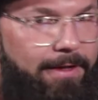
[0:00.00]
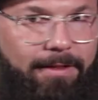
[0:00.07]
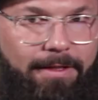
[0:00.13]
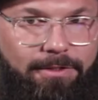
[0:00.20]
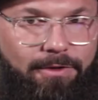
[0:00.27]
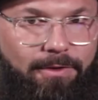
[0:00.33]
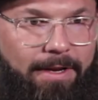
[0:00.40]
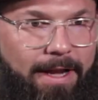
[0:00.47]

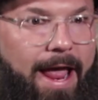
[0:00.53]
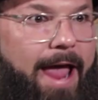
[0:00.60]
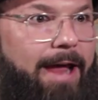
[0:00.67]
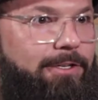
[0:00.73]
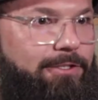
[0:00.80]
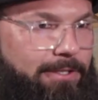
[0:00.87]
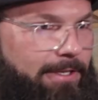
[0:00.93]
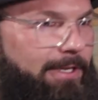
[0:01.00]
that you can
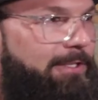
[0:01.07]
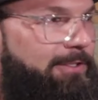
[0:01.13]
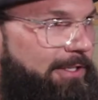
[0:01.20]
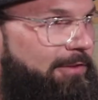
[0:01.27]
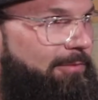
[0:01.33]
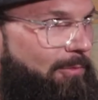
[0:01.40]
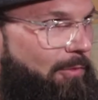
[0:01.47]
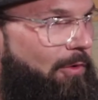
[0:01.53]
actually
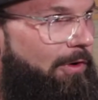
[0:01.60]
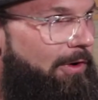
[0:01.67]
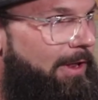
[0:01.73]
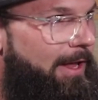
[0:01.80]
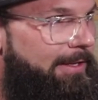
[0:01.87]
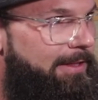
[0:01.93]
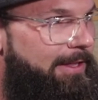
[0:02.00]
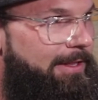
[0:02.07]
achieve more,
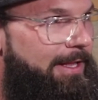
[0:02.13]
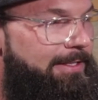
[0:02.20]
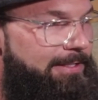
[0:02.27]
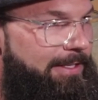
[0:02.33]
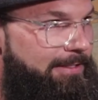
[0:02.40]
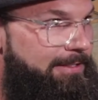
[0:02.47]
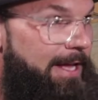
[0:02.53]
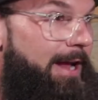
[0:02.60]
like that
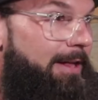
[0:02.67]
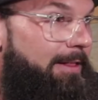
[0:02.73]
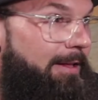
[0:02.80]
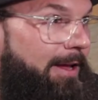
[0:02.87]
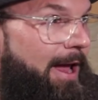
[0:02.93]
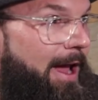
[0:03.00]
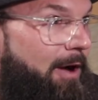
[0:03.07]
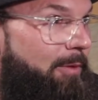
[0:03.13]
that's
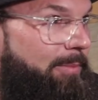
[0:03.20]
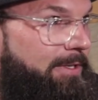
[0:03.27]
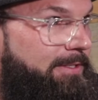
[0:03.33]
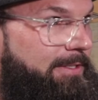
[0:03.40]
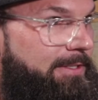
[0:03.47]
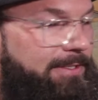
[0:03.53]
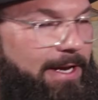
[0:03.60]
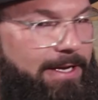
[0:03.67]
exactly how
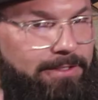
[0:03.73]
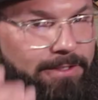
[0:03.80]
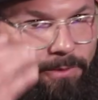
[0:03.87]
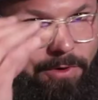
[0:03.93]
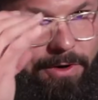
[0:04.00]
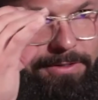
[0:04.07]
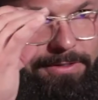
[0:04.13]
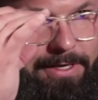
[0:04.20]
business actually
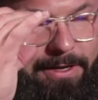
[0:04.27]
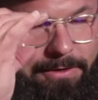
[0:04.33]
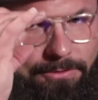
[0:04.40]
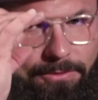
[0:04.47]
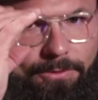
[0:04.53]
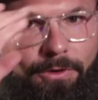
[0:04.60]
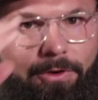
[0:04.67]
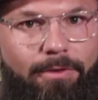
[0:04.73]
works and how
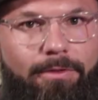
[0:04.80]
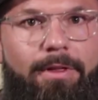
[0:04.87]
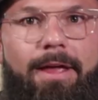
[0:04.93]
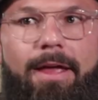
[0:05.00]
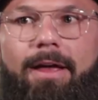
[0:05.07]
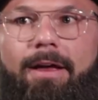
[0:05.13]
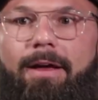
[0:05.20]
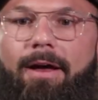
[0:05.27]
true growth
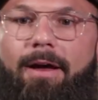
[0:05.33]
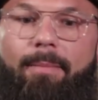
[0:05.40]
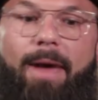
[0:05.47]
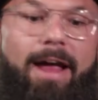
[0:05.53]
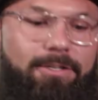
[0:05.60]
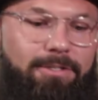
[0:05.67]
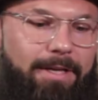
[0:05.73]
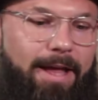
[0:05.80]
um,
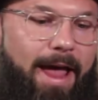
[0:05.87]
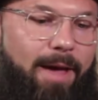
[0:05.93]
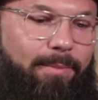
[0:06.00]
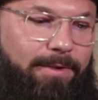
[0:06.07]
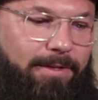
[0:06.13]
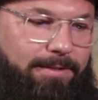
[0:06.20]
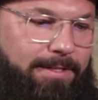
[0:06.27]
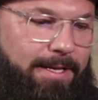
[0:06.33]
actually
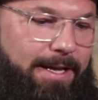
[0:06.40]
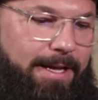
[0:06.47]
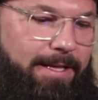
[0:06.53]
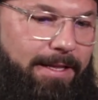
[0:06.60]
happens,